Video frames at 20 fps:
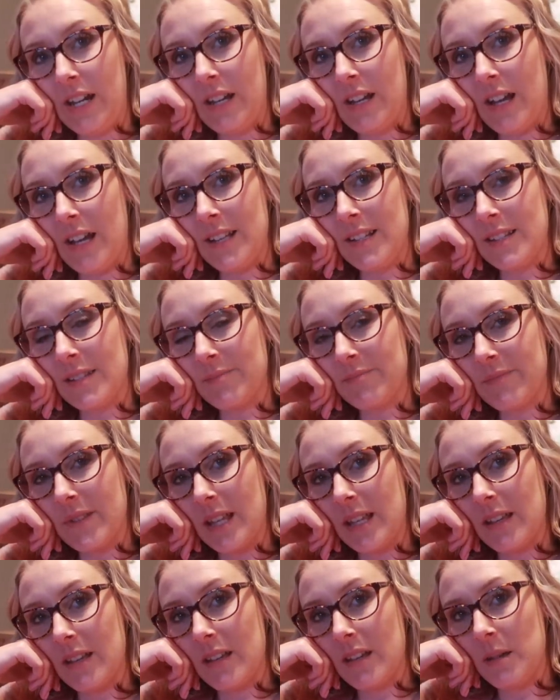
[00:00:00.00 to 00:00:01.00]
right, guys,
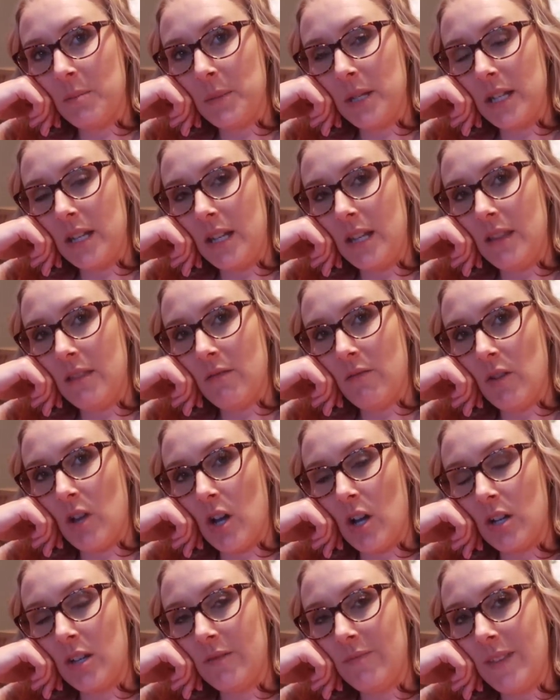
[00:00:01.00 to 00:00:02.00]
I'm gonna end the
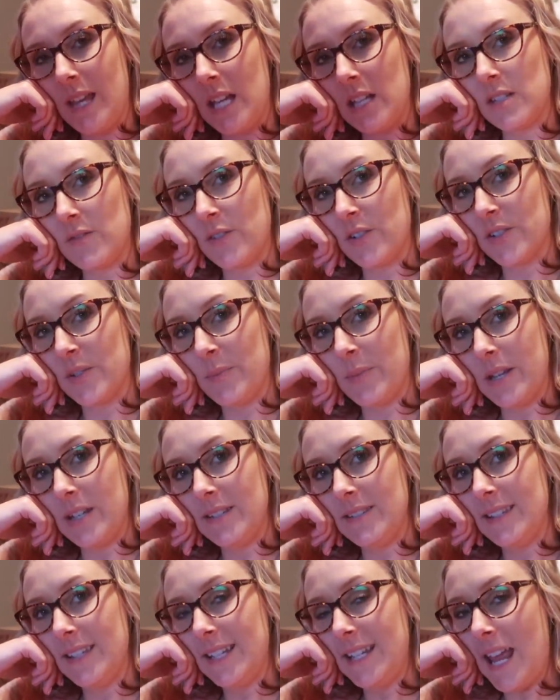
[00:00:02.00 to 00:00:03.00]
vlog. Thanks for
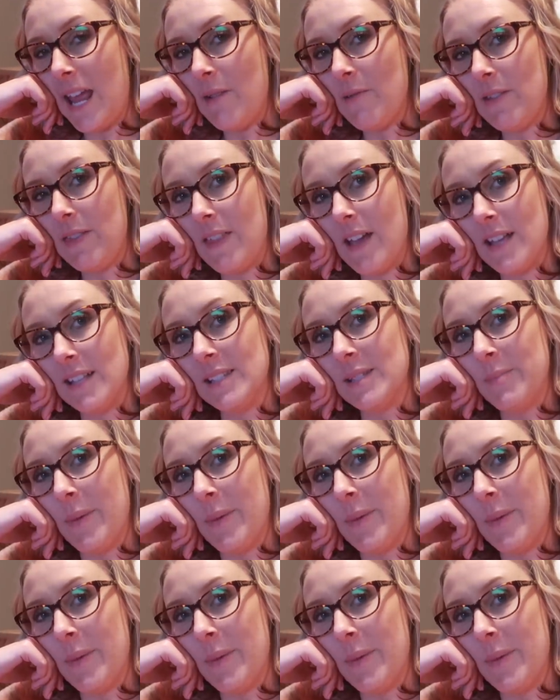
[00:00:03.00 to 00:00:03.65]
spending the day with us.